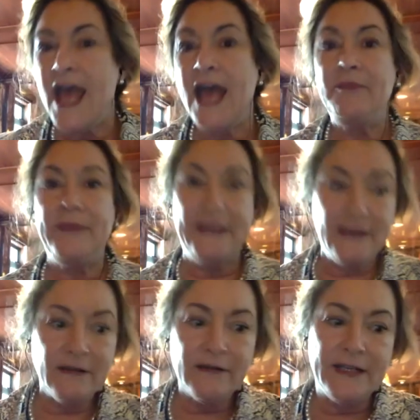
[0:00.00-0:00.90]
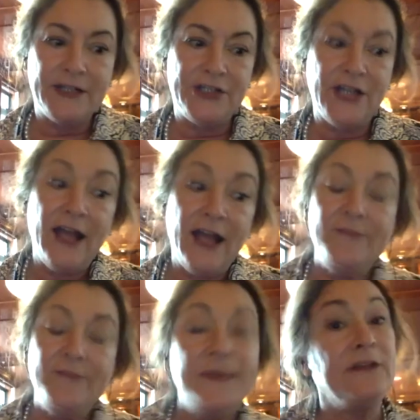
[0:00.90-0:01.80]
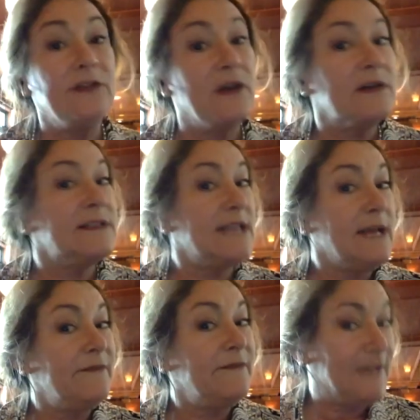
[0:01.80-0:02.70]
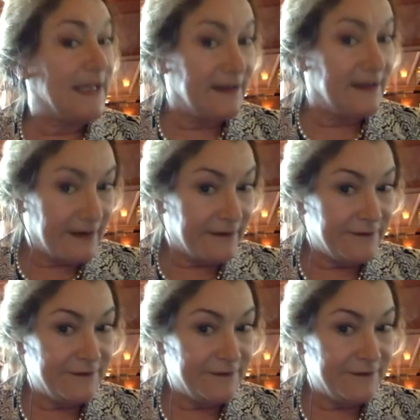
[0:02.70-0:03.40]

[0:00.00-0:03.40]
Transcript: And Peter Gish, I've been a longtime fan of.